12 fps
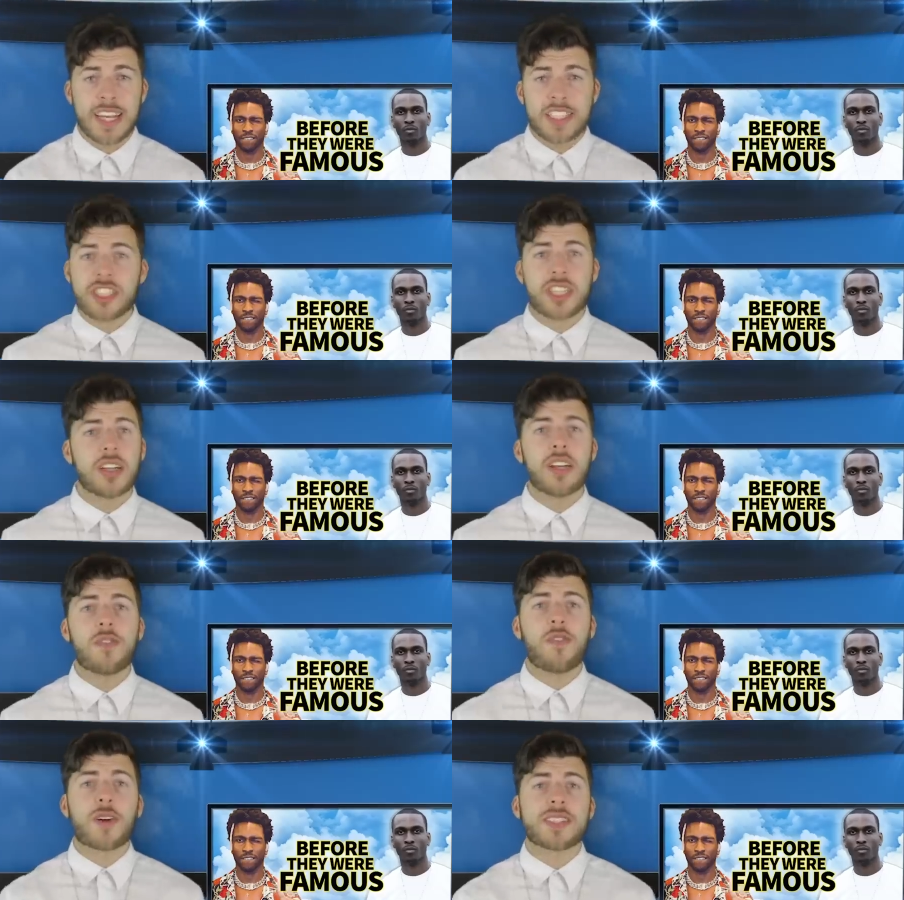Speaker 1: She couldn't
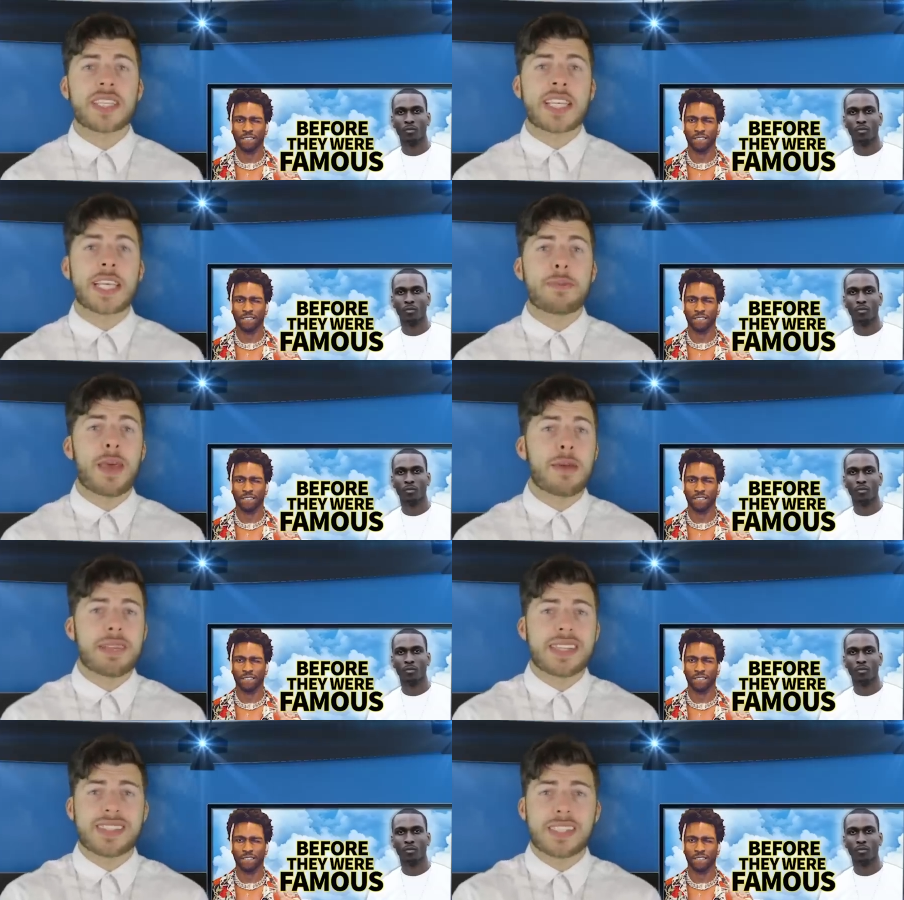afford to keep him
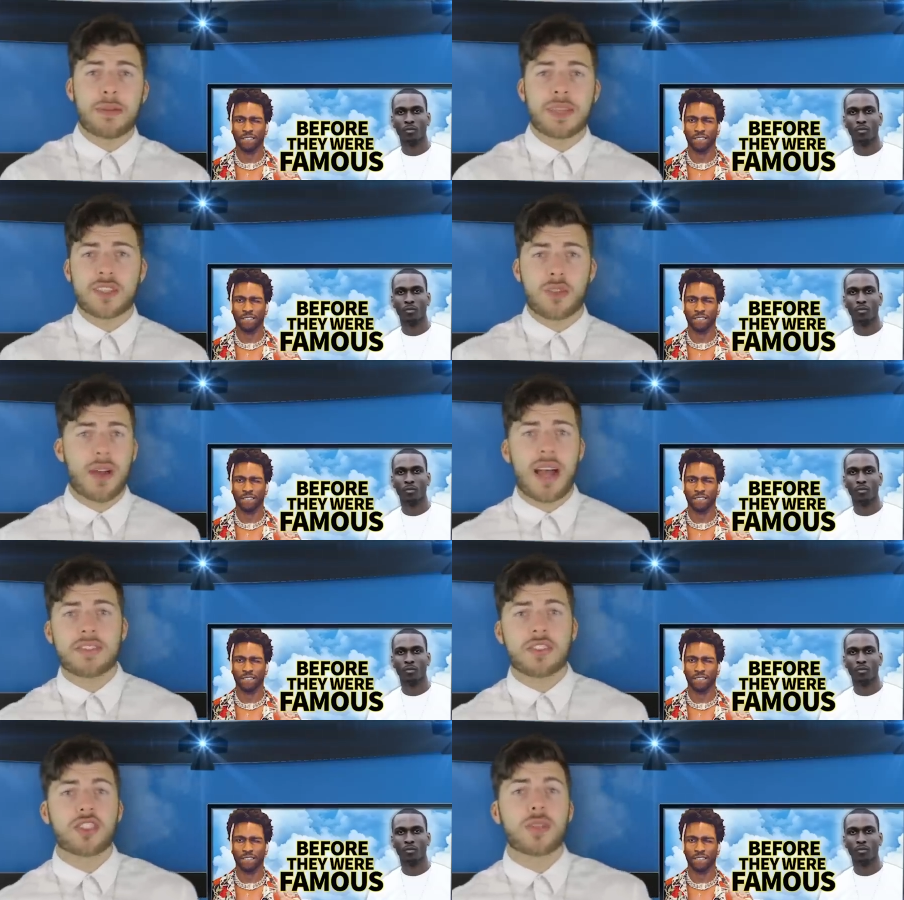and his siblings
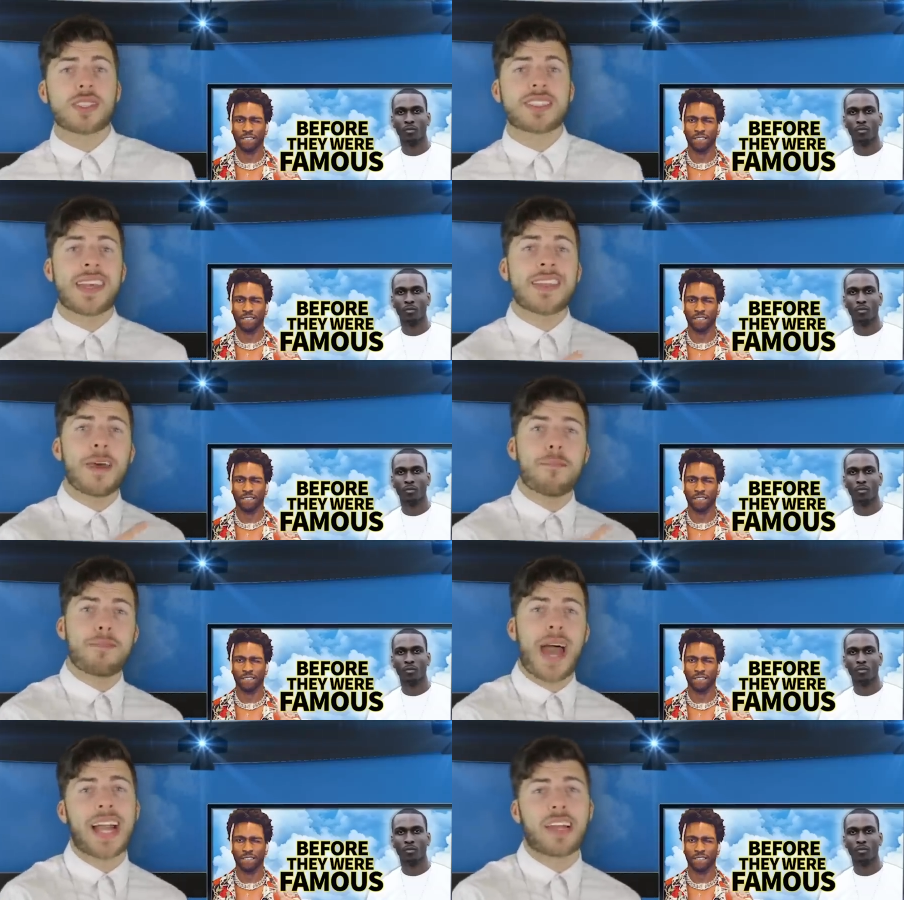around, so she would send them
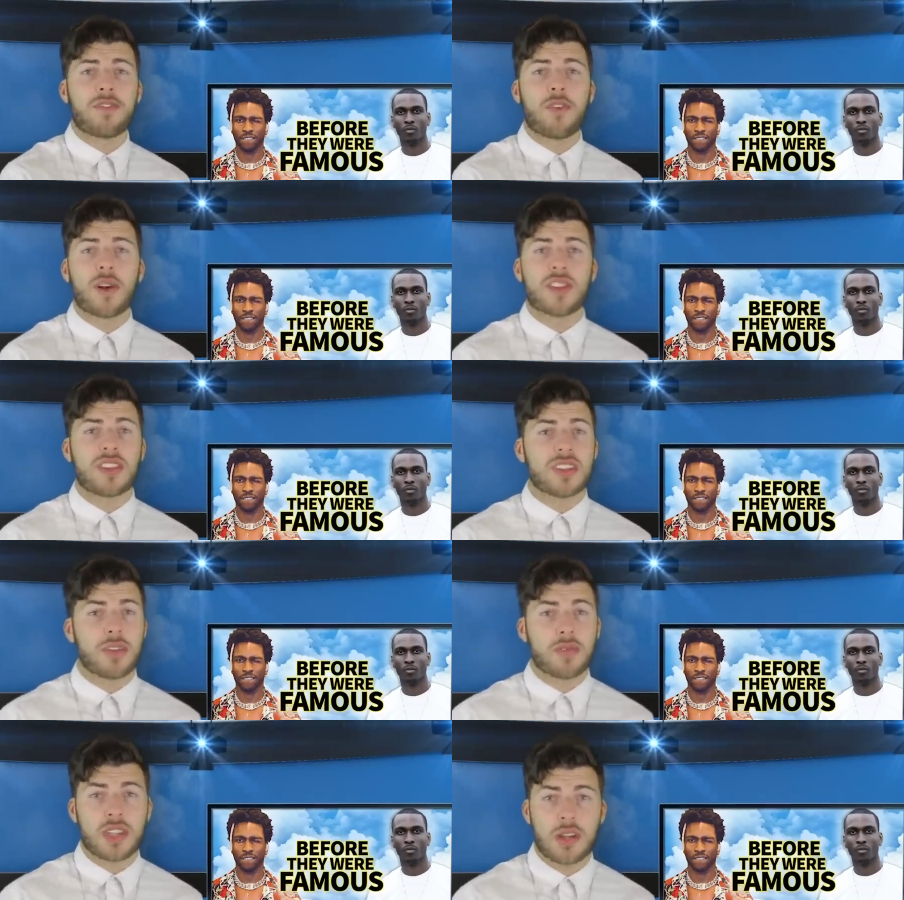back and forth to
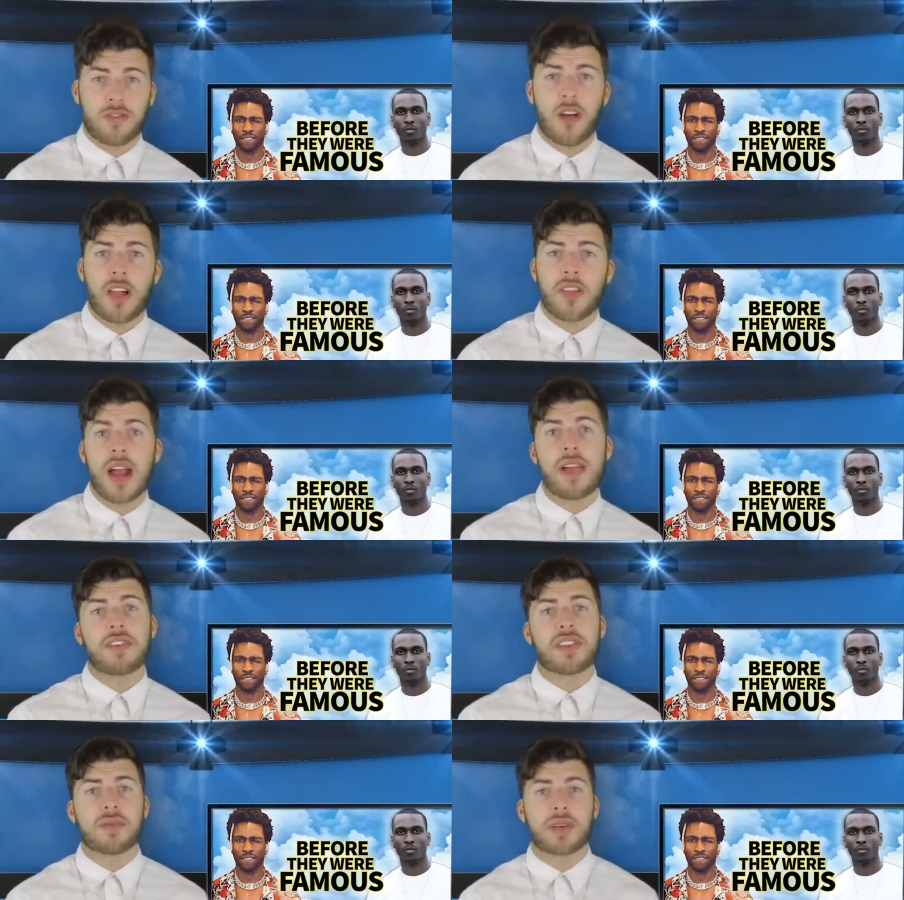live with their father
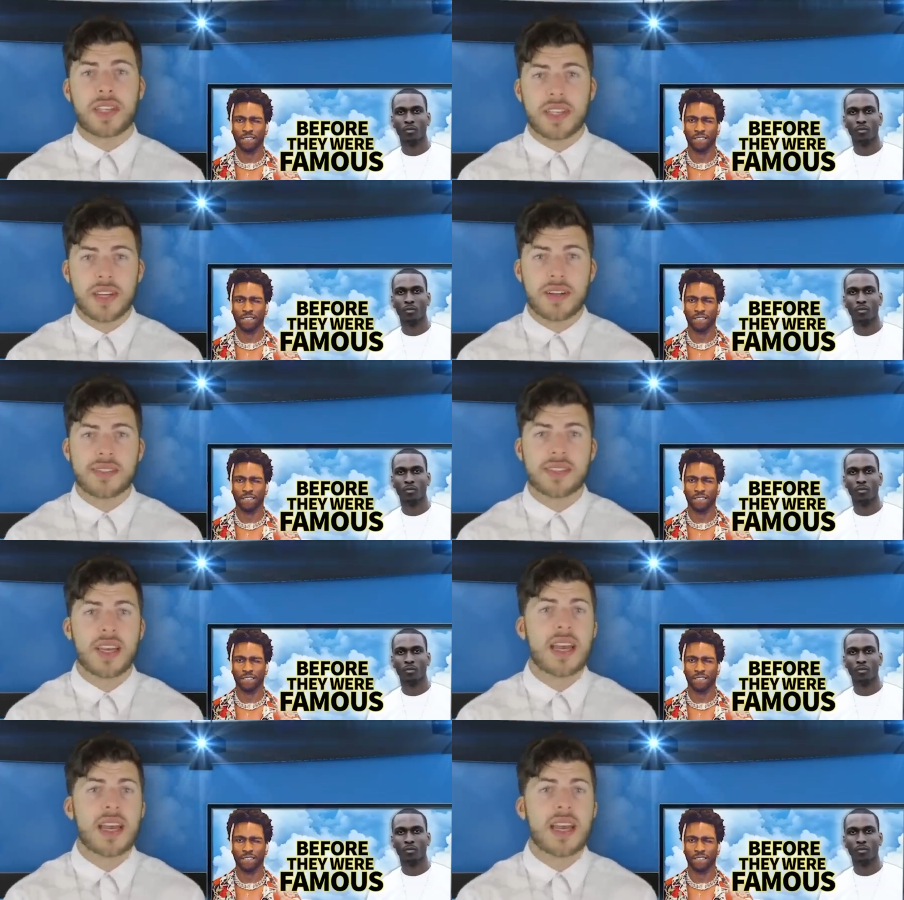every three years.